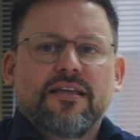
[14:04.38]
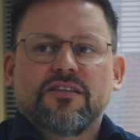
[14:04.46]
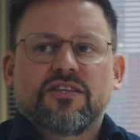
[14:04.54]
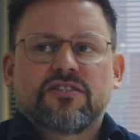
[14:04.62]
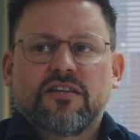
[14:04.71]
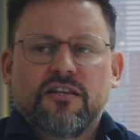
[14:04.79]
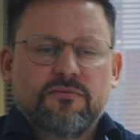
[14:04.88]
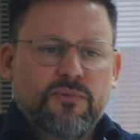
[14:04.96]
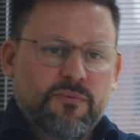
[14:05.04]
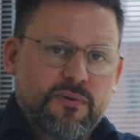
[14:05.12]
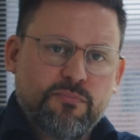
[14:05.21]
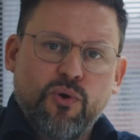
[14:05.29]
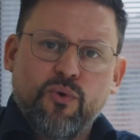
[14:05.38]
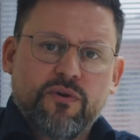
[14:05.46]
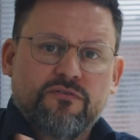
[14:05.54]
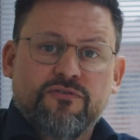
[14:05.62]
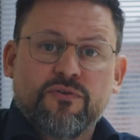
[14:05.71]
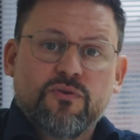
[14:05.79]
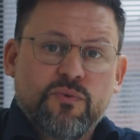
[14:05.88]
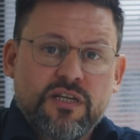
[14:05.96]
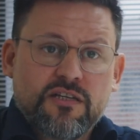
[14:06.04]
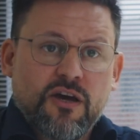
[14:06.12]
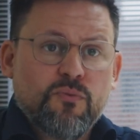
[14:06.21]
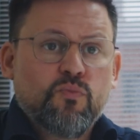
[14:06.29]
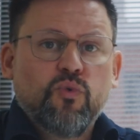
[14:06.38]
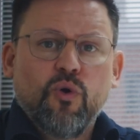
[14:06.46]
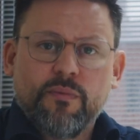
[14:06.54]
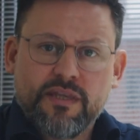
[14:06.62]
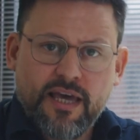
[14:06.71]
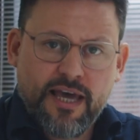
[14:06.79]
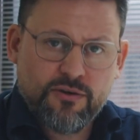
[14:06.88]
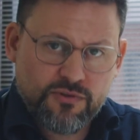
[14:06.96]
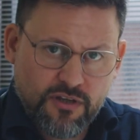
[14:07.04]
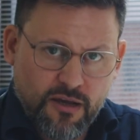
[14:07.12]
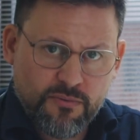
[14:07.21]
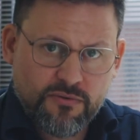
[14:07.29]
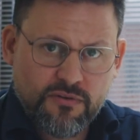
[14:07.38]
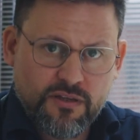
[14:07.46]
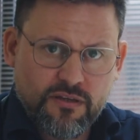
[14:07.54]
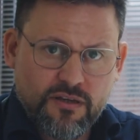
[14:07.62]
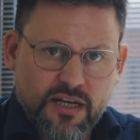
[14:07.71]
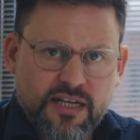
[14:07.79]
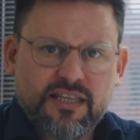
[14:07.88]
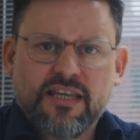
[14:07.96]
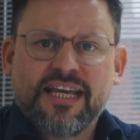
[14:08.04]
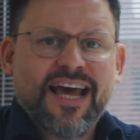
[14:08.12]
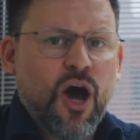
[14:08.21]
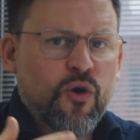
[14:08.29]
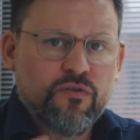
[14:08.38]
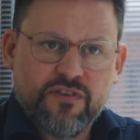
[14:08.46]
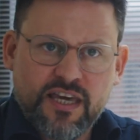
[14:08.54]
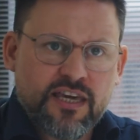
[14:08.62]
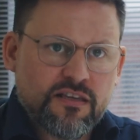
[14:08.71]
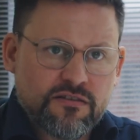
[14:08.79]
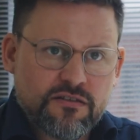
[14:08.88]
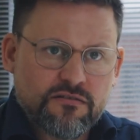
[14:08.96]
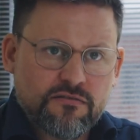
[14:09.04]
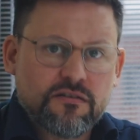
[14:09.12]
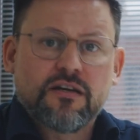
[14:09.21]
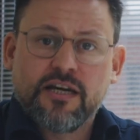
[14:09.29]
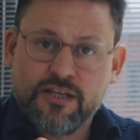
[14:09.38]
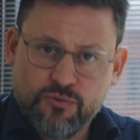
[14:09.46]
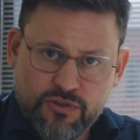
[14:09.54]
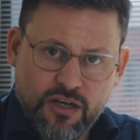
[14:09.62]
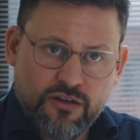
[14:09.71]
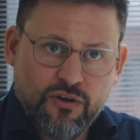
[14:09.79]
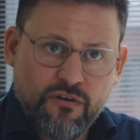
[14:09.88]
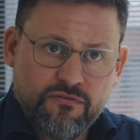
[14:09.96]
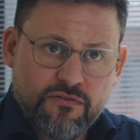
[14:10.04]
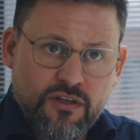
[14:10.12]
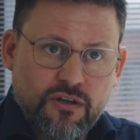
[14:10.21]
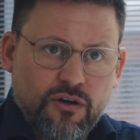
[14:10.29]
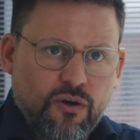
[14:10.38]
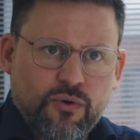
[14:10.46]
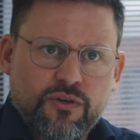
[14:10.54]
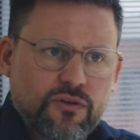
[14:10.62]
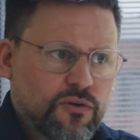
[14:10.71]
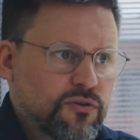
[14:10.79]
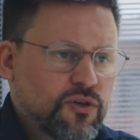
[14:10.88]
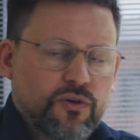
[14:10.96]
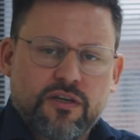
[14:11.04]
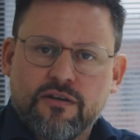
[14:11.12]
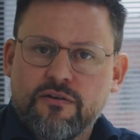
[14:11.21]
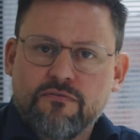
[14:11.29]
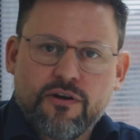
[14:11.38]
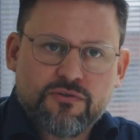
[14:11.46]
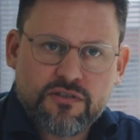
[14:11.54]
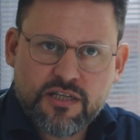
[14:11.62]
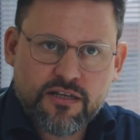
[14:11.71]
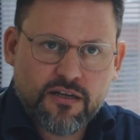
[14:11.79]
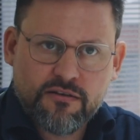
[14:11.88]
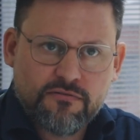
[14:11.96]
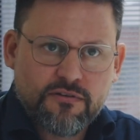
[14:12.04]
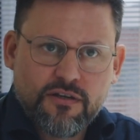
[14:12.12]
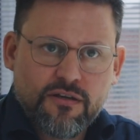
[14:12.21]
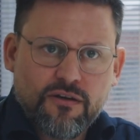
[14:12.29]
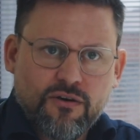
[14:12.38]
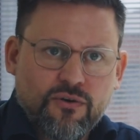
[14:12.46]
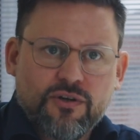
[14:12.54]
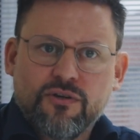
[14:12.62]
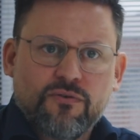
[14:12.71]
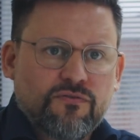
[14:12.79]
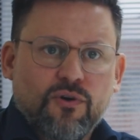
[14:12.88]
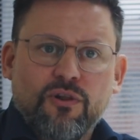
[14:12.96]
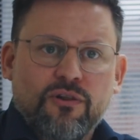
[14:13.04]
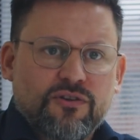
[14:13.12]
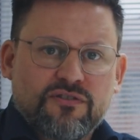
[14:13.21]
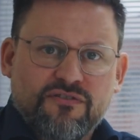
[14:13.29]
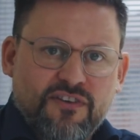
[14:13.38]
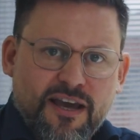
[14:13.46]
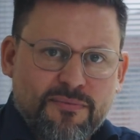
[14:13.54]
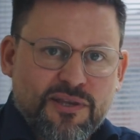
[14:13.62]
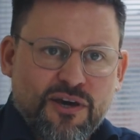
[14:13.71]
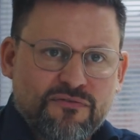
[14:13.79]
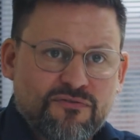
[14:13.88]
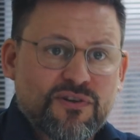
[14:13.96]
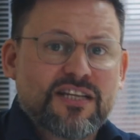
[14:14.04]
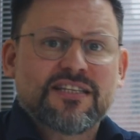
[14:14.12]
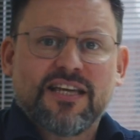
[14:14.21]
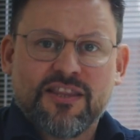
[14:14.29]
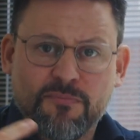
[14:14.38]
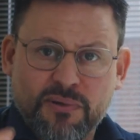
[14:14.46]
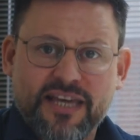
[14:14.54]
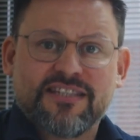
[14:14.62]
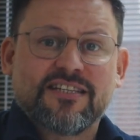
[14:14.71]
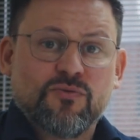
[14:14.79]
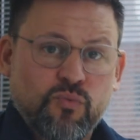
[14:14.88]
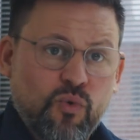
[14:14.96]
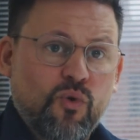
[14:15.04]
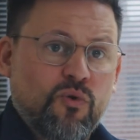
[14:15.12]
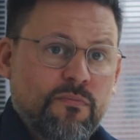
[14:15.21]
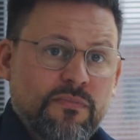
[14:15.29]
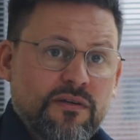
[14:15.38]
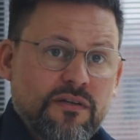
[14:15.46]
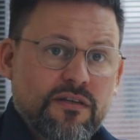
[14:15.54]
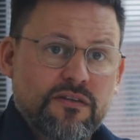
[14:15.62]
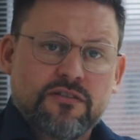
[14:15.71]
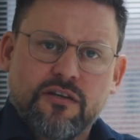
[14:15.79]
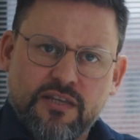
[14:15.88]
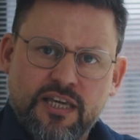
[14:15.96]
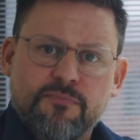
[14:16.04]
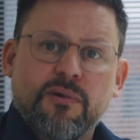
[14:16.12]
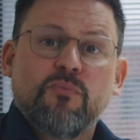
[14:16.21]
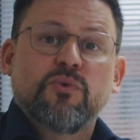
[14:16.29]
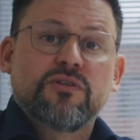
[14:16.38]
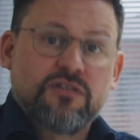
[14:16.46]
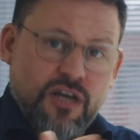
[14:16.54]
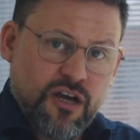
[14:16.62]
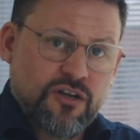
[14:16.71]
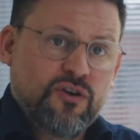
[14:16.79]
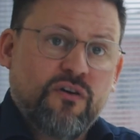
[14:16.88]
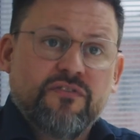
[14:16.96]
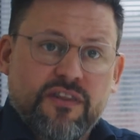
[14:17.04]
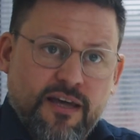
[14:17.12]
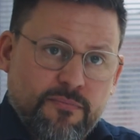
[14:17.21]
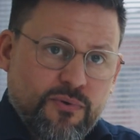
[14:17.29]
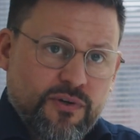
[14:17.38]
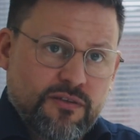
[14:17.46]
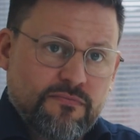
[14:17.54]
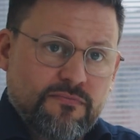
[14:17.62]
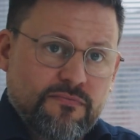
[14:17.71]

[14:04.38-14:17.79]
the sun might be pouring through the window and warming the house up, and it overheats and it will turn off. Or you're cooking a roast dinner, or you've got lots of family over and the place is warm, so the heat pump would turn off at that point.